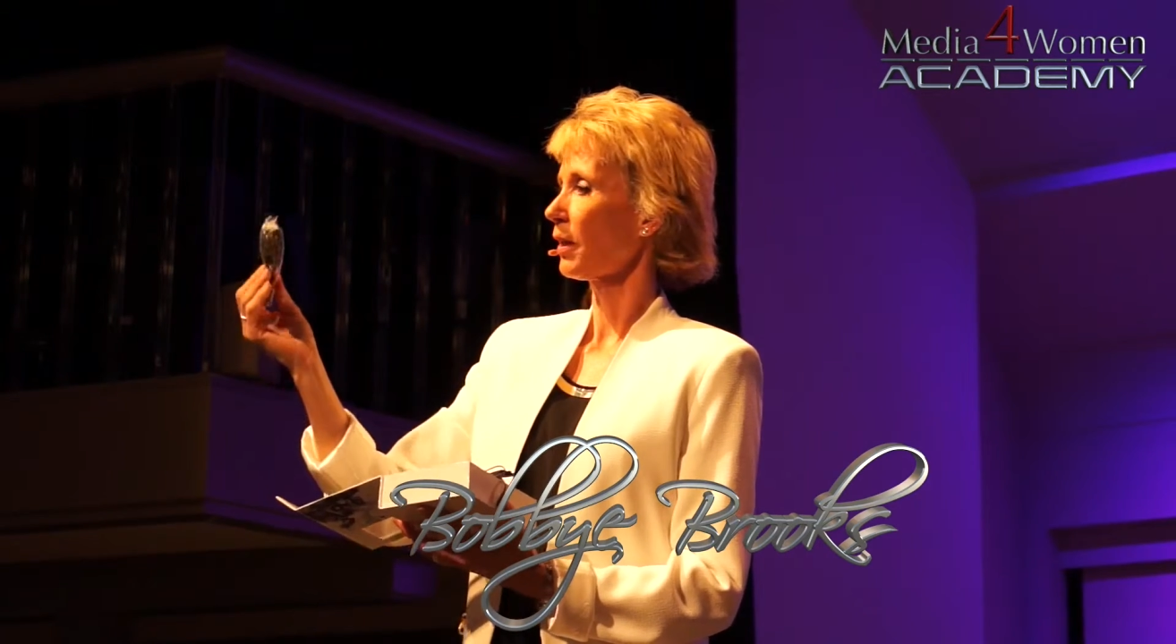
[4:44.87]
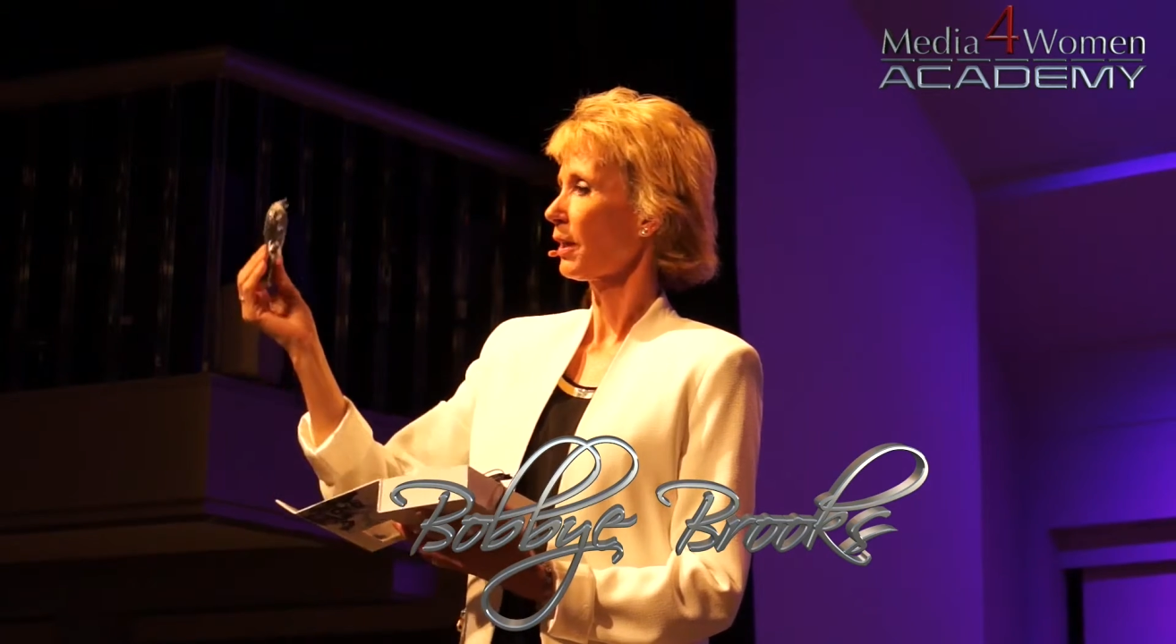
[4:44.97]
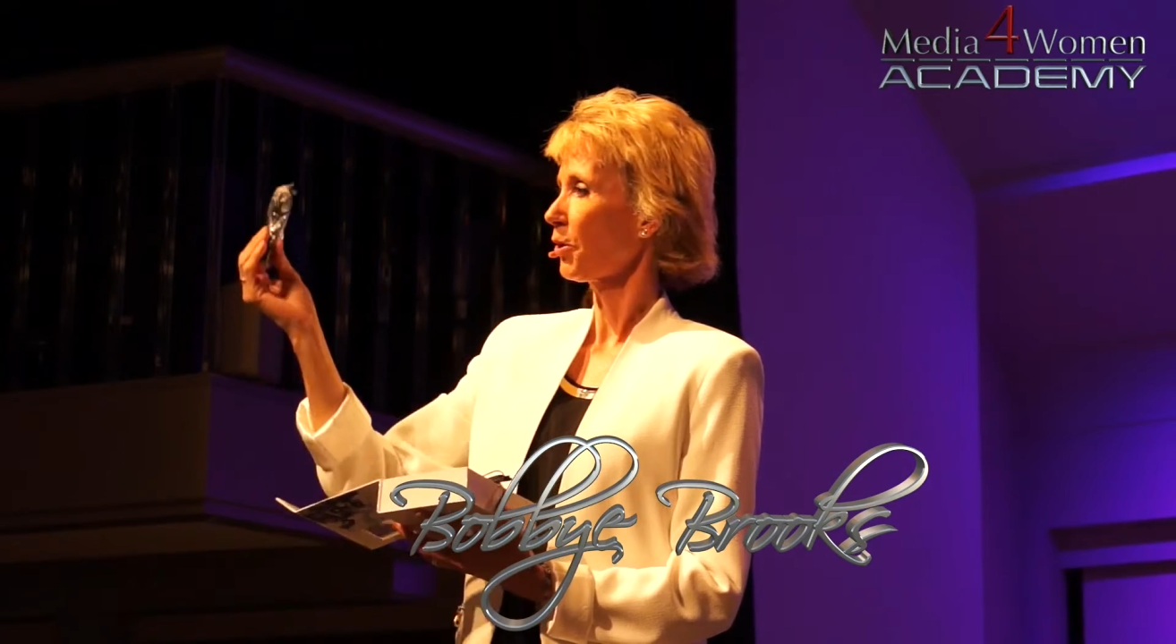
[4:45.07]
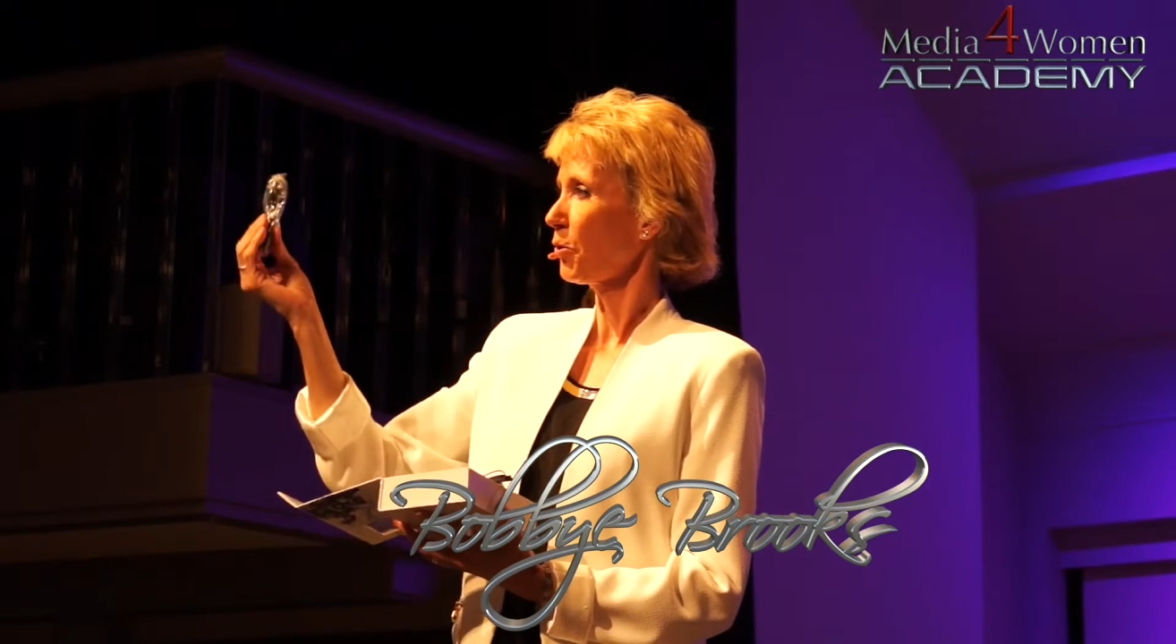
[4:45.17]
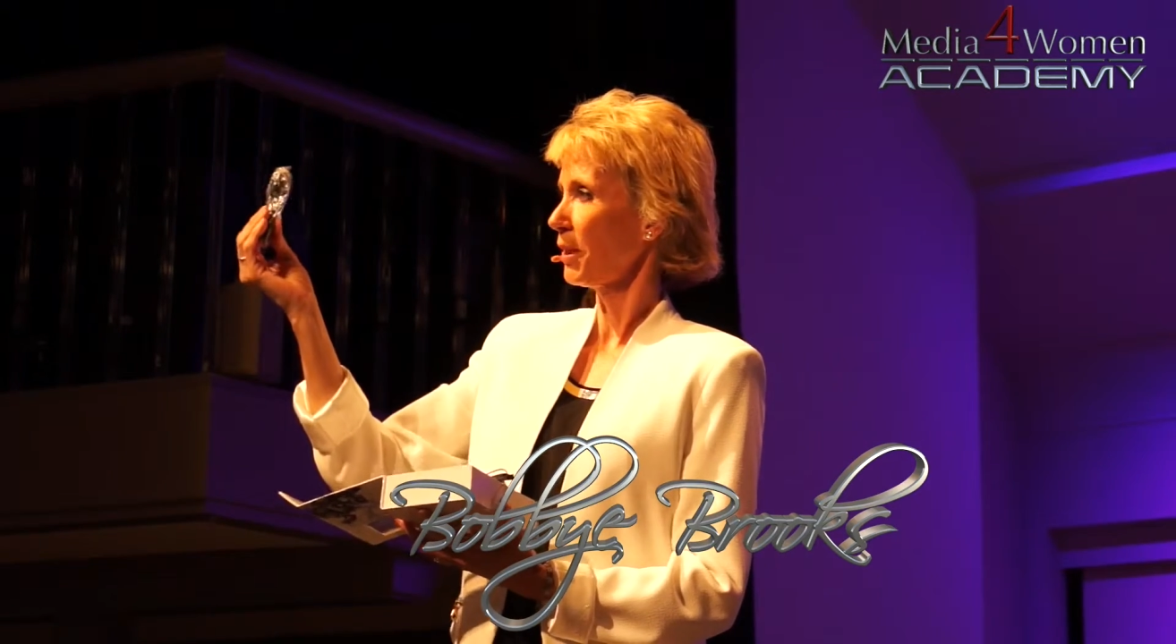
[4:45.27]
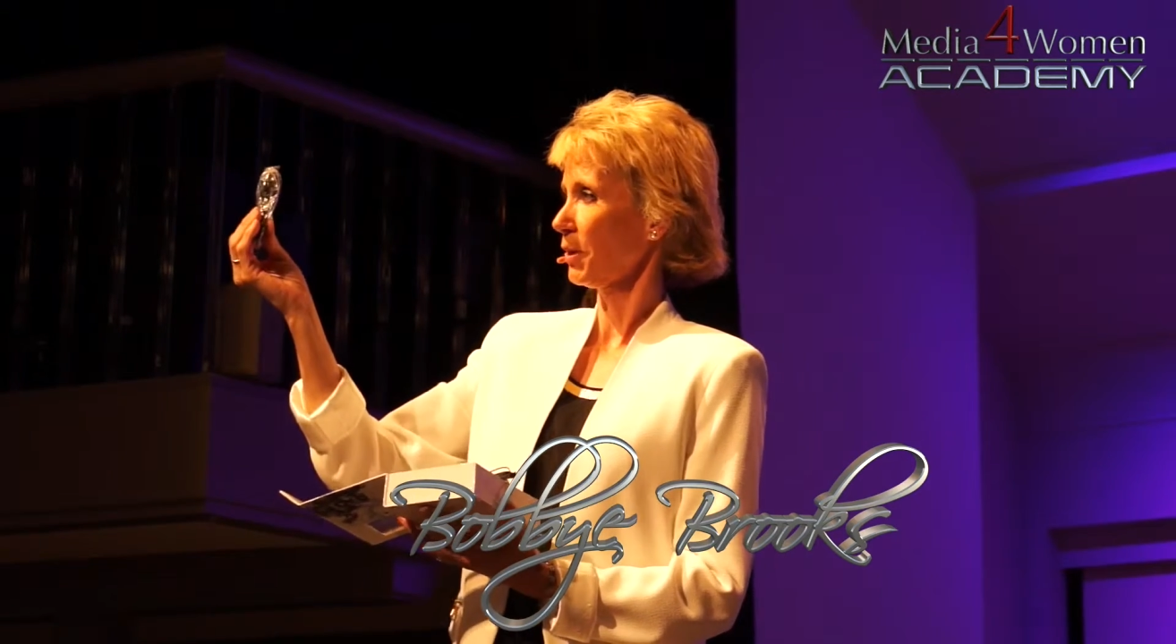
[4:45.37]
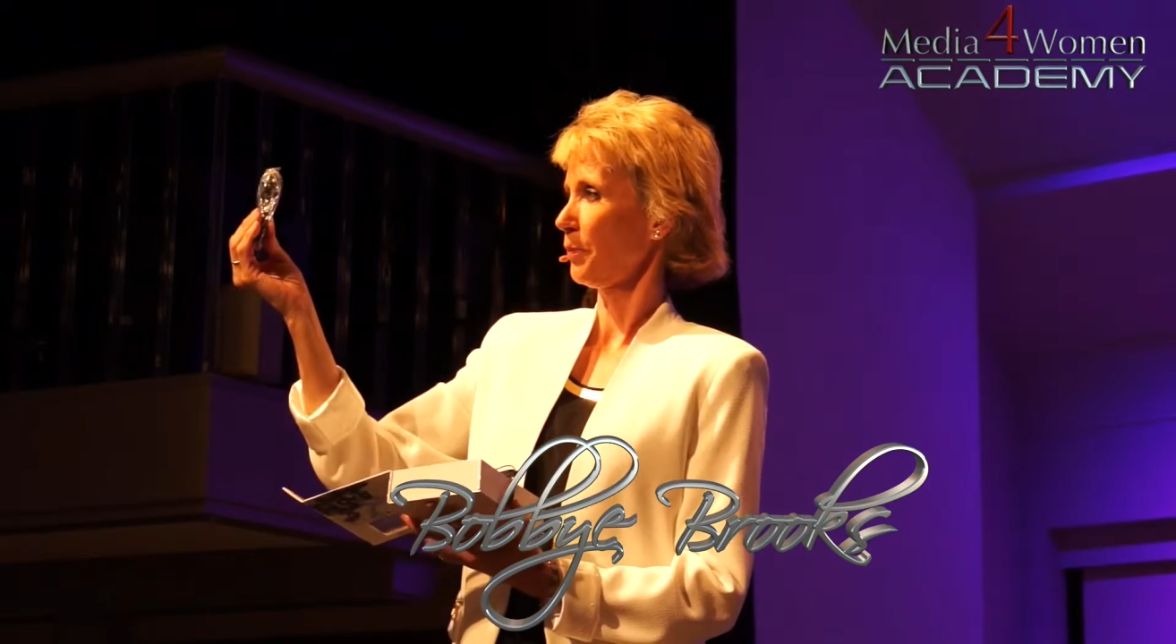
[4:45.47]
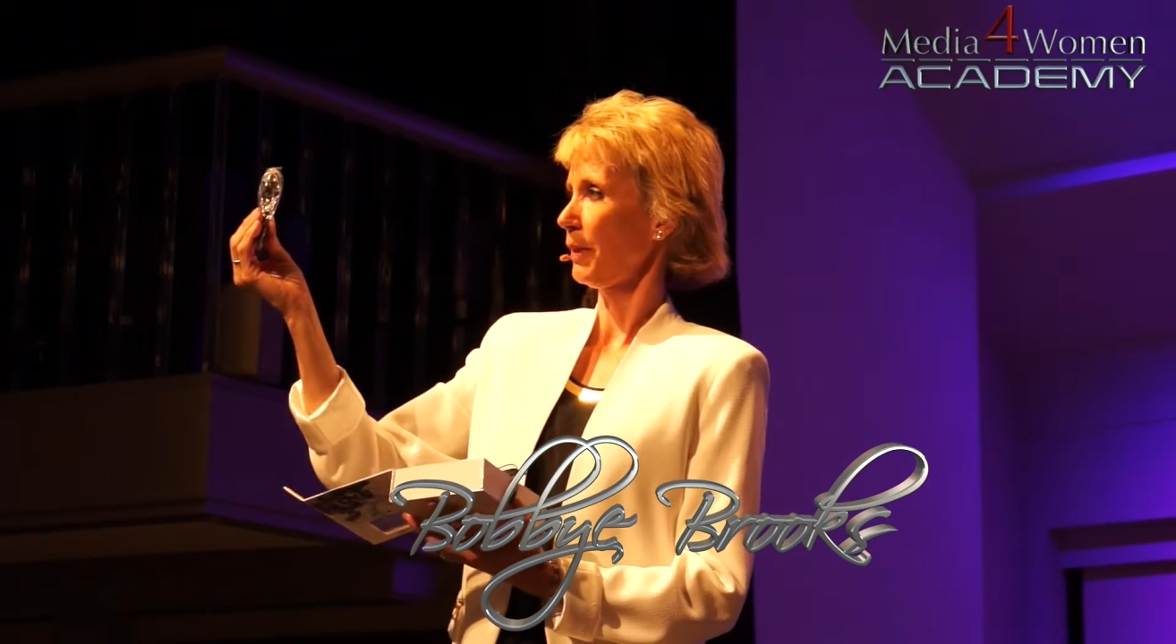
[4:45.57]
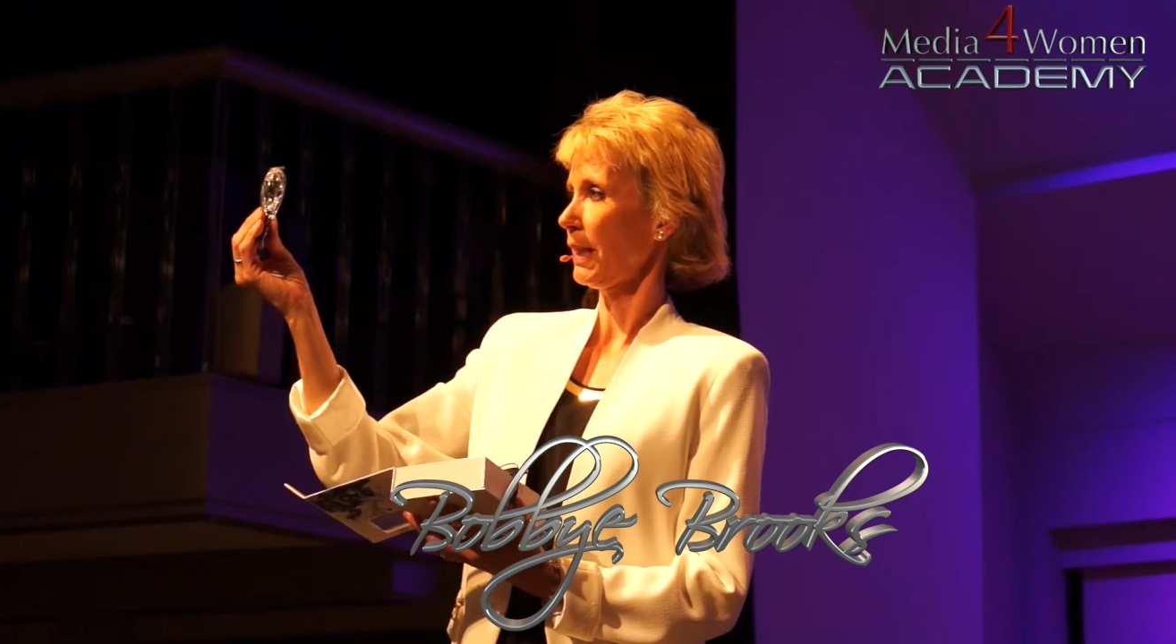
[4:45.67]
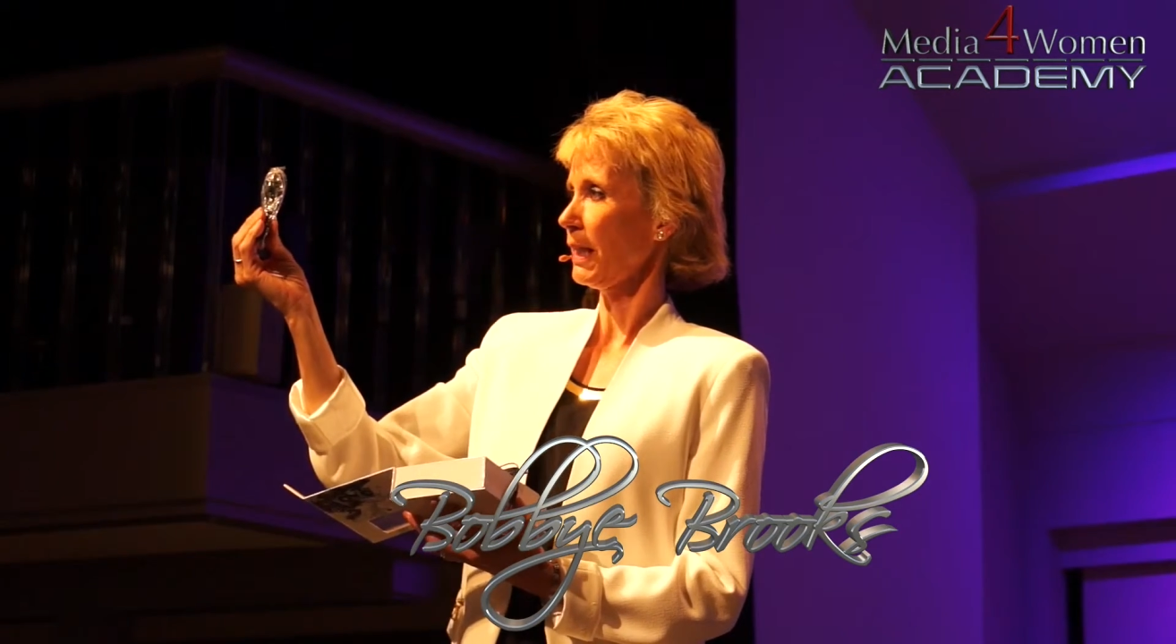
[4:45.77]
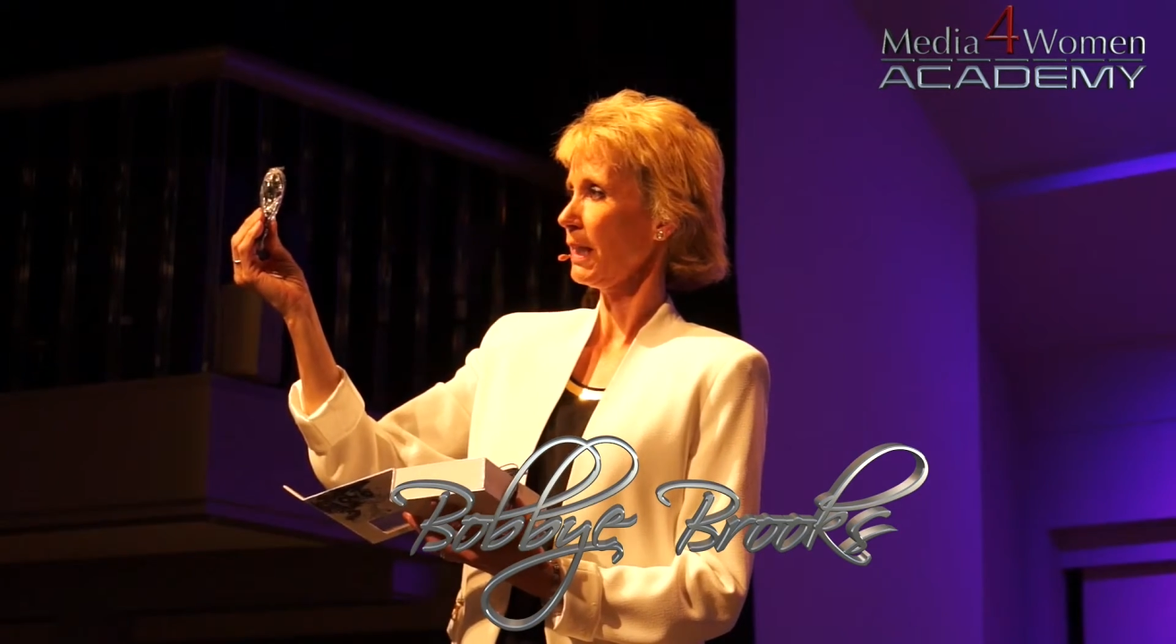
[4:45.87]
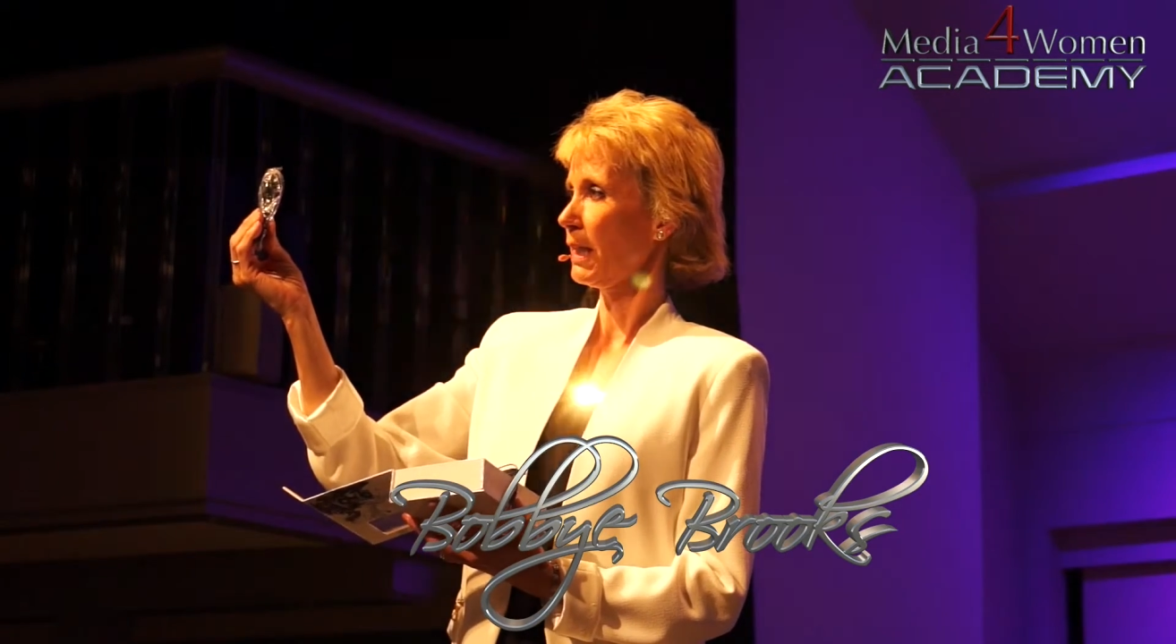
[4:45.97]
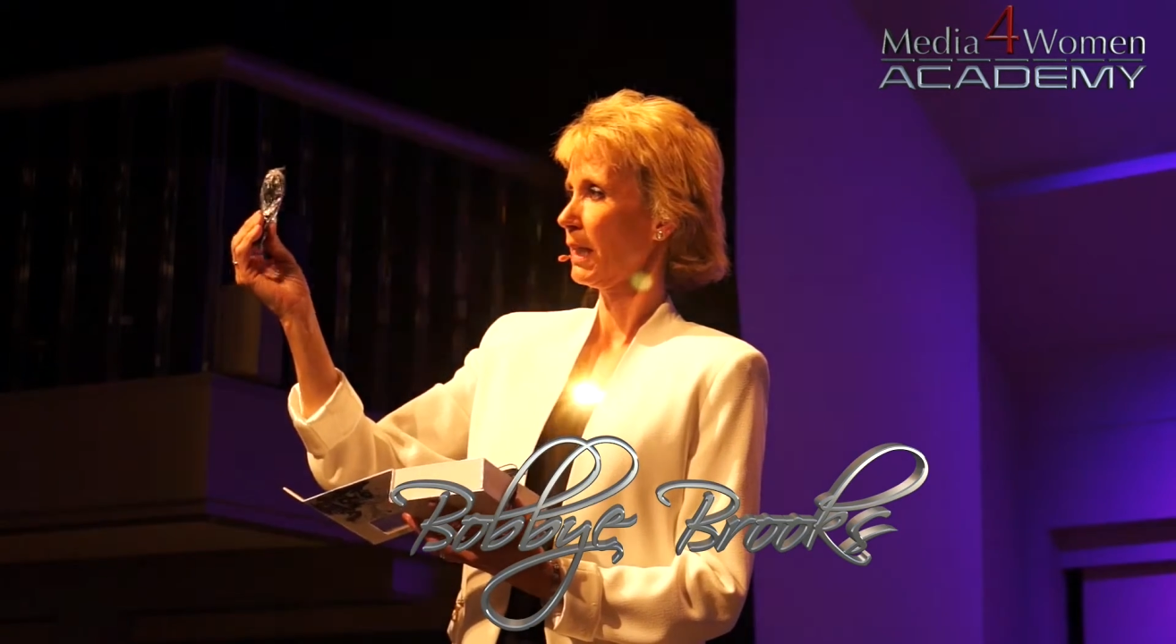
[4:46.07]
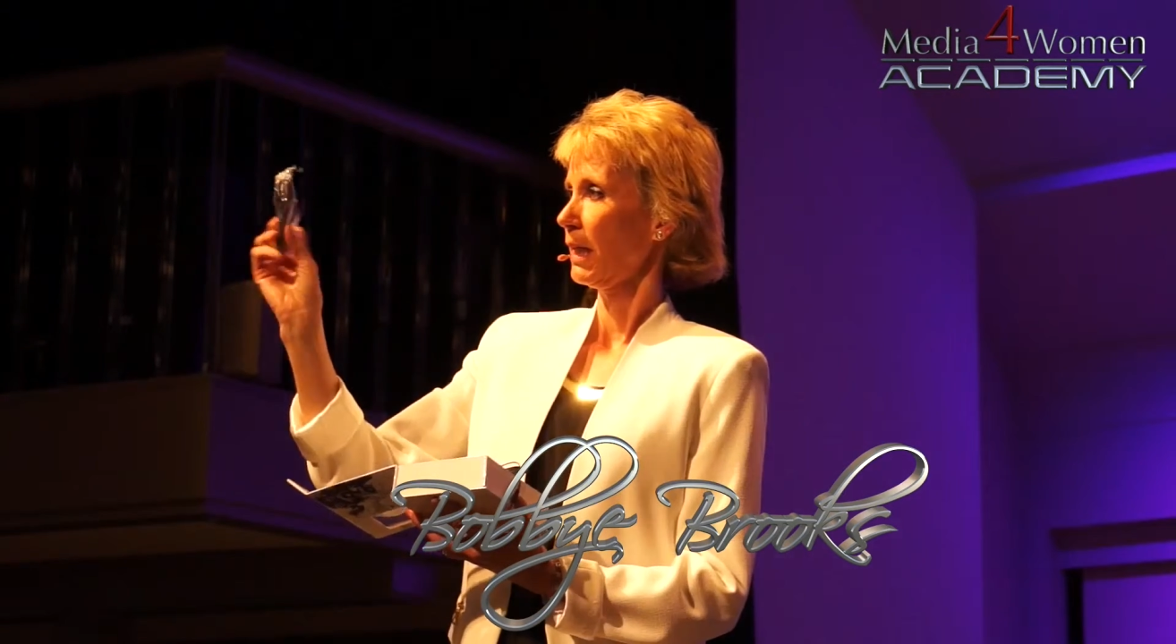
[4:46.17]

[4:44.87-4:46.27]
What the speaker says: a USB.